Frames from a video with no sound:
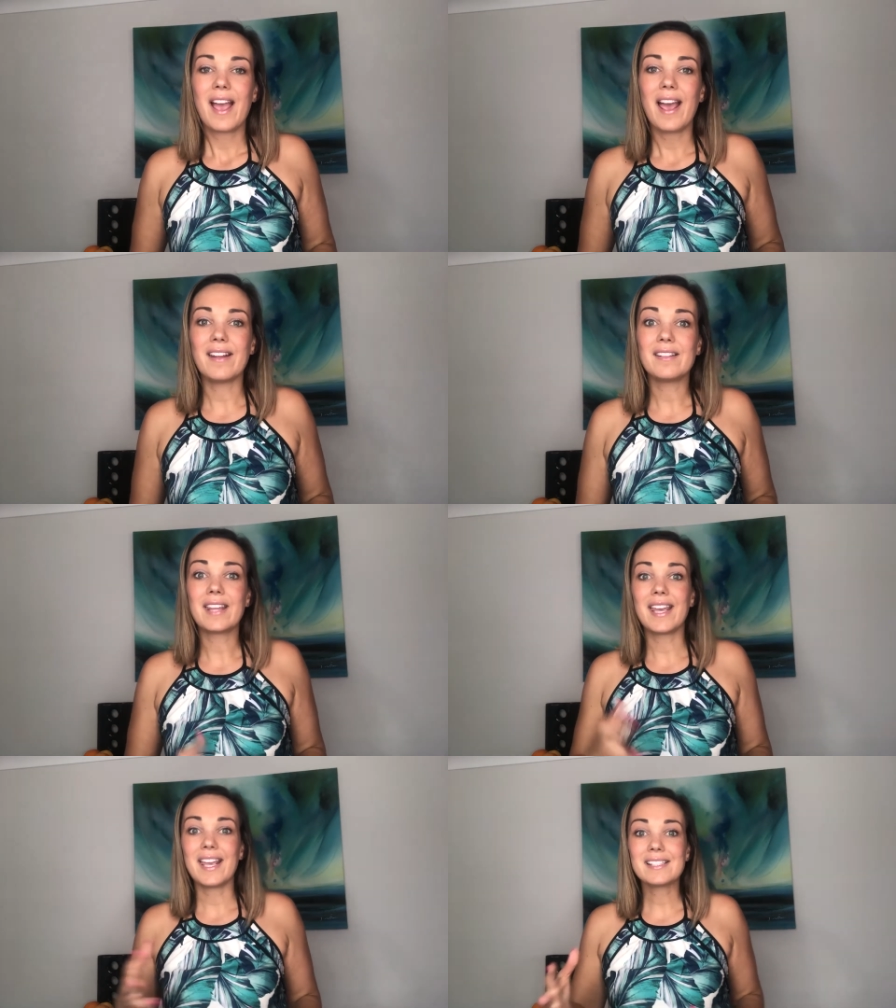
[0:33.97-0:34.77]
and
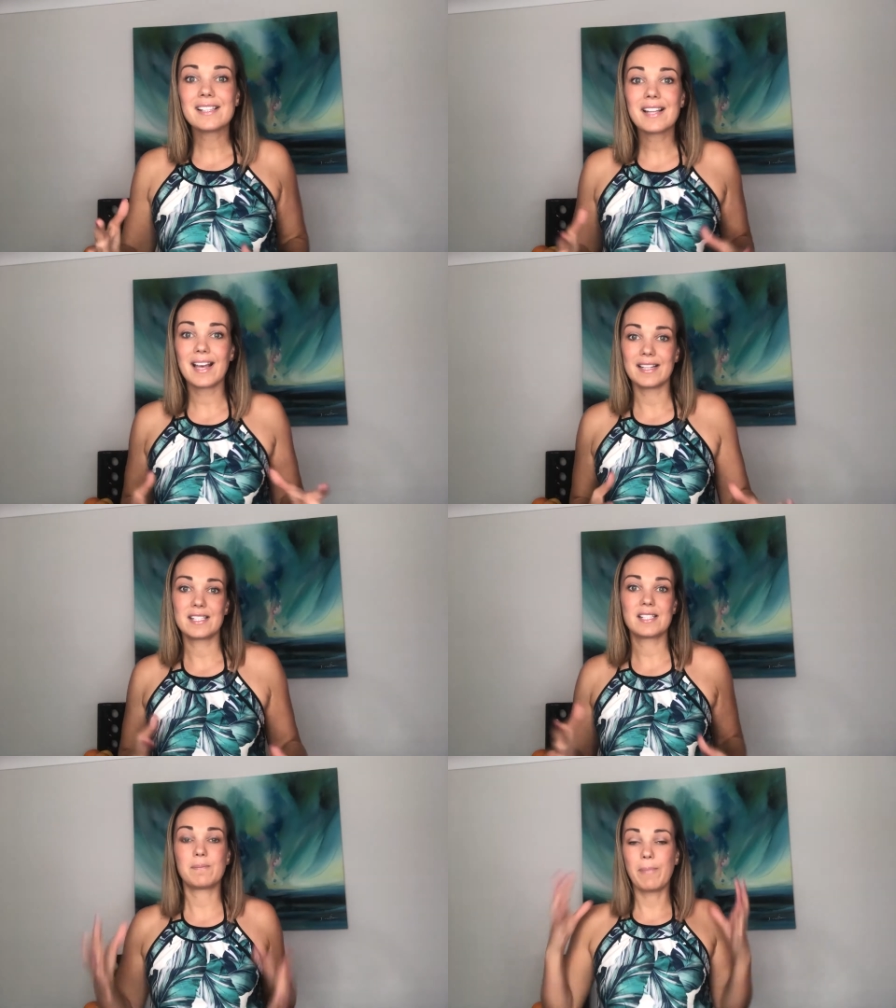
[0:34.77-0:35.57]
there isn't
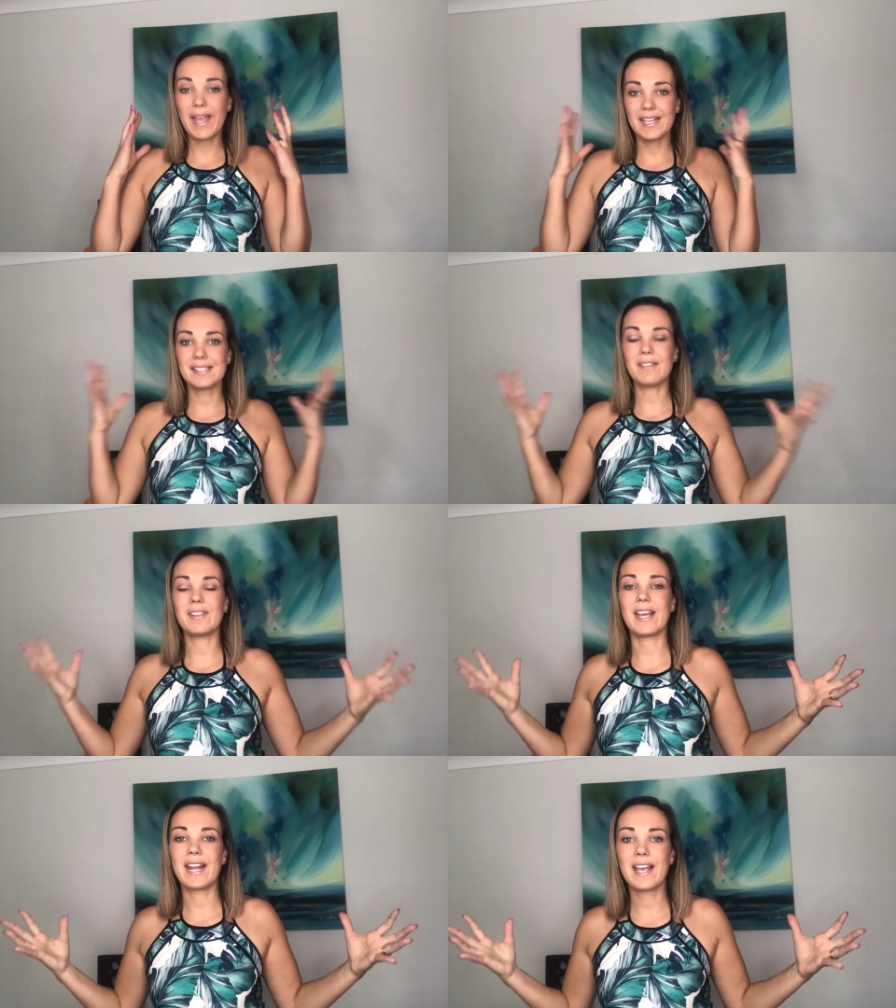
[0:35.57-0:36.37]
that space, even
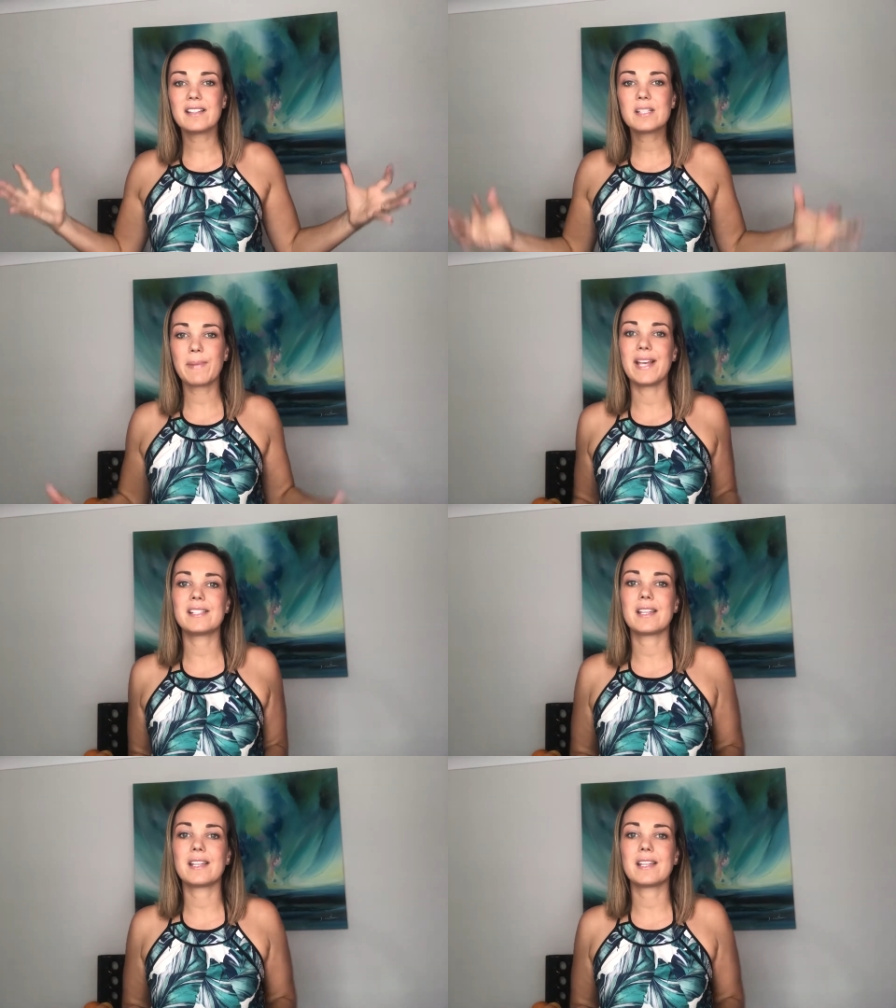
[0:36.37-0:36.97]
that headspace,